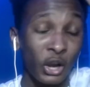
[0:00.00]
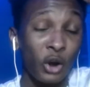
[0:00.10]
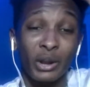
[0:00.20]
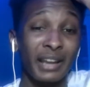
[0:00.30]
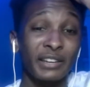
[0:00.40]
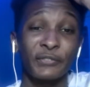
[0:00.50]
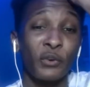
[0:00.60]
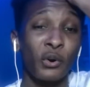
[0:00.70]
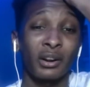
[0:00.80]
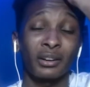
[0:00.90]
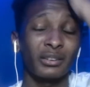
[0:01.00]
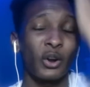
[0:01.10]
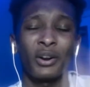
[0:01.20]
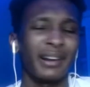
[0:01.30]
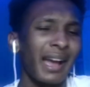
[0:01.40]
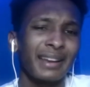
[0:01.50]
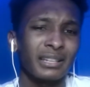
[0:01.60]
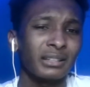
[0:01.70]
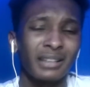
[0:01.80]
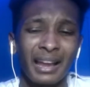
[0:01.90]
94 or
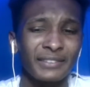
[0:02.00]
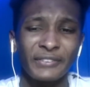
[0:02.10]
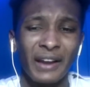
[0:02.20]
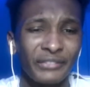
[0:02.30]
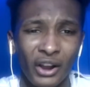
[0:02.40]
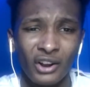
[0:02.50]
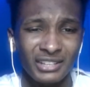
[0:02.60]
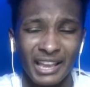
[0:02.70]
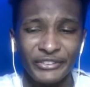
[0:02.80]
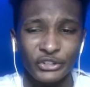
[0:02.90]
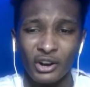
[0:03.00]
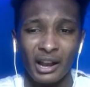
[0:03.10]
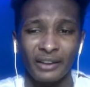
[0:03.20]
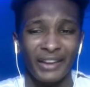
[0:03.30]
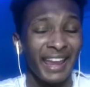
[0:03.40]
90, 95 yards every drive,